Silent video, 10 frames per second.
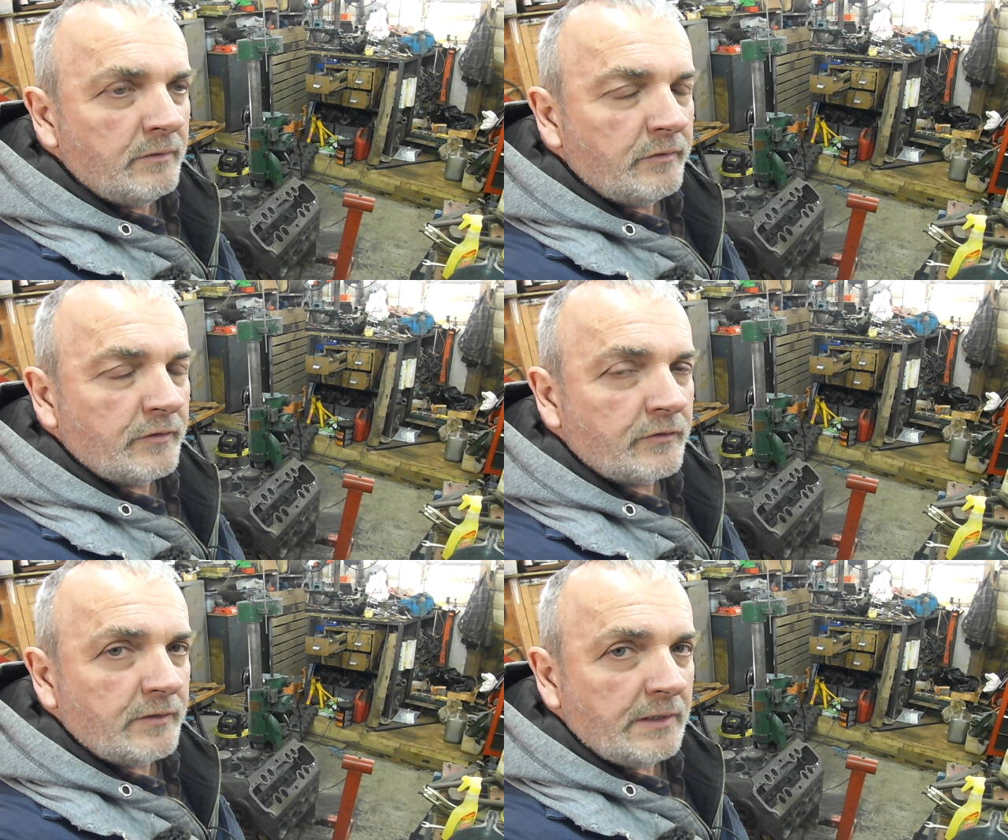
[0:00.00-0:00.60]
the
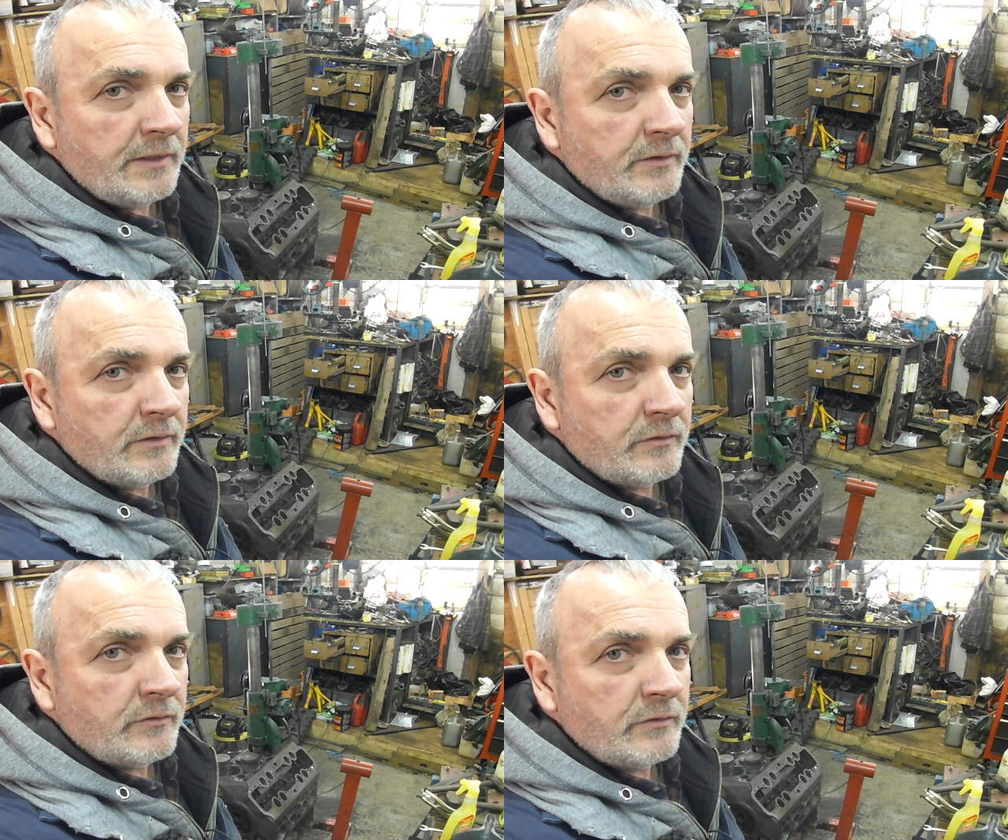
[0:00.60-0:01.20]

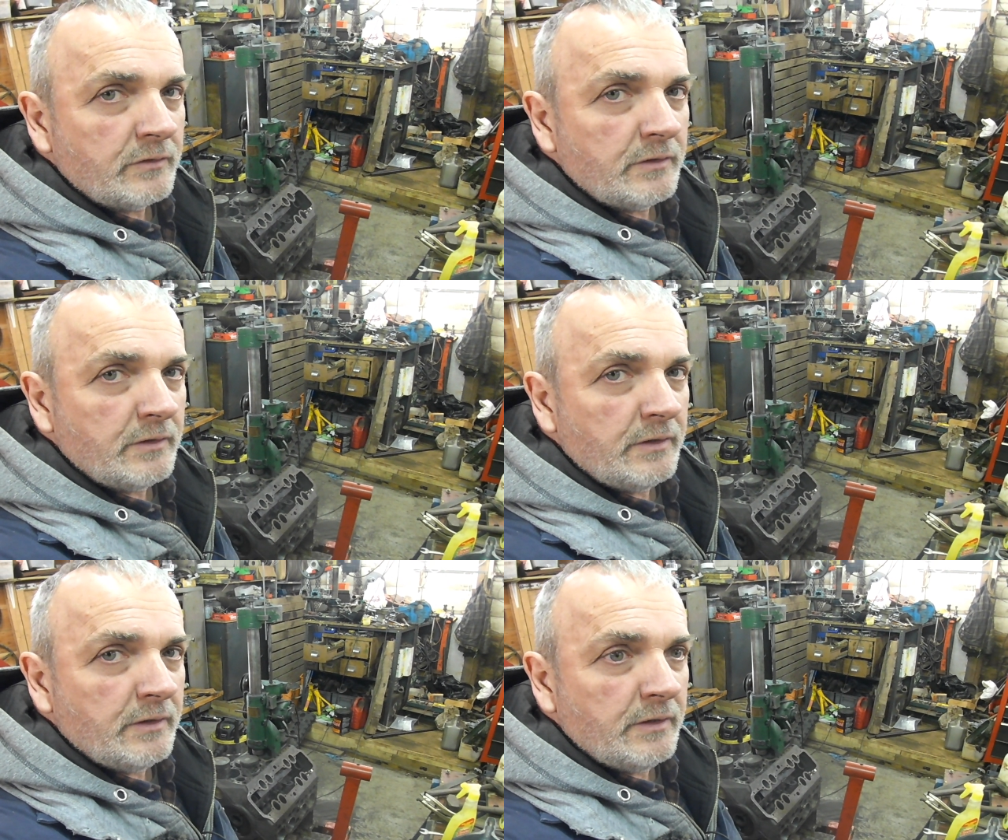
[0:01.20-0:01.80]
cylinders
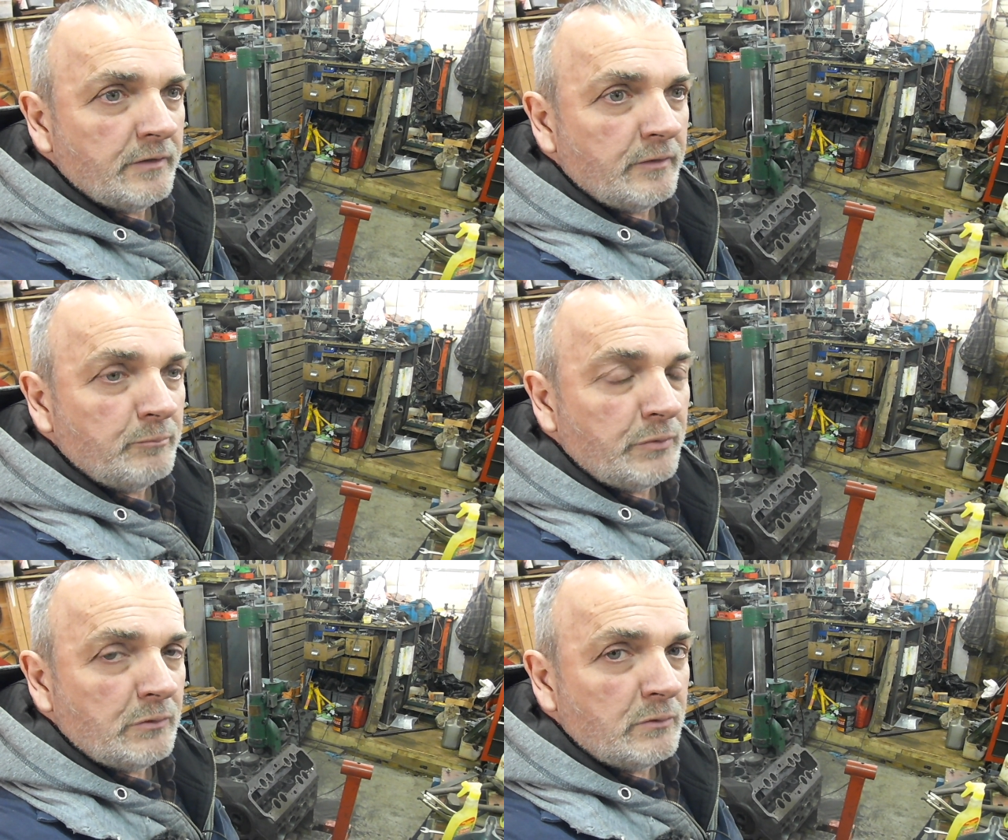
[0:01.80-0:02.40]
and the
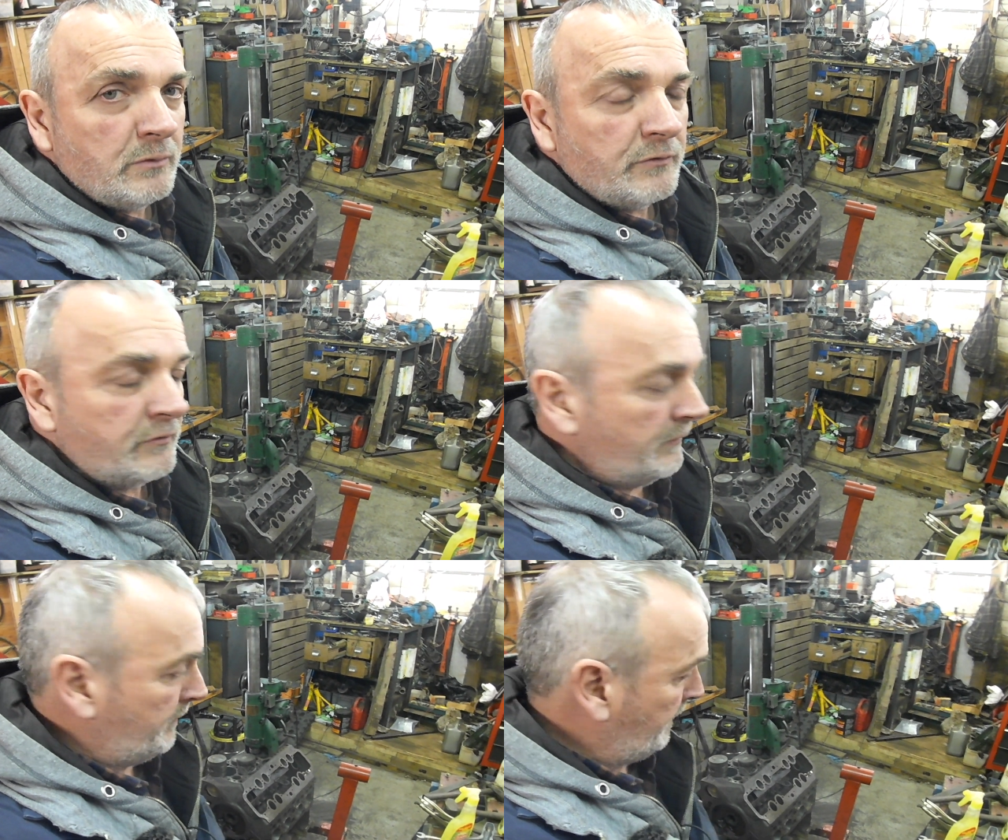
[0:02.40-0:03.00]
bores.